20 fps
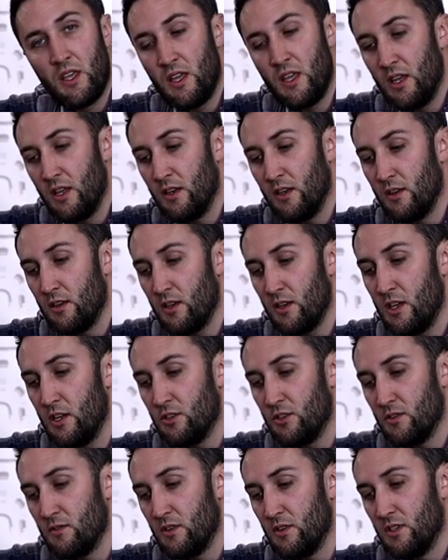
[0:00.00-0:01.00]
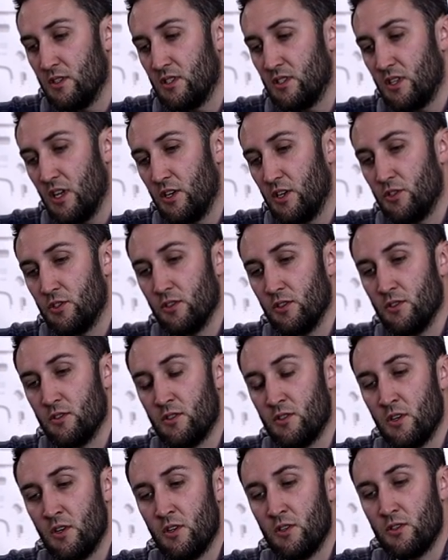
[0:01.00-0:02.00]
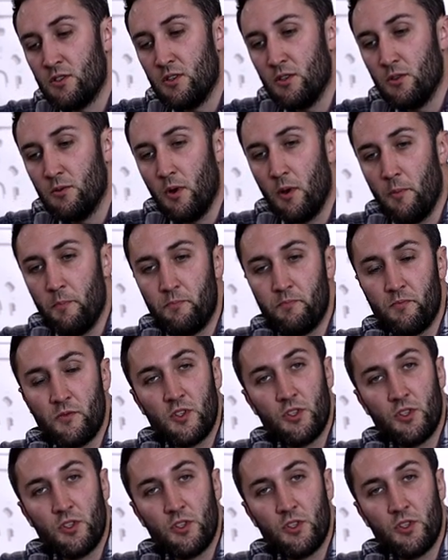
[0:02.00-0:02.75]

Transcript: in each of these stations to um,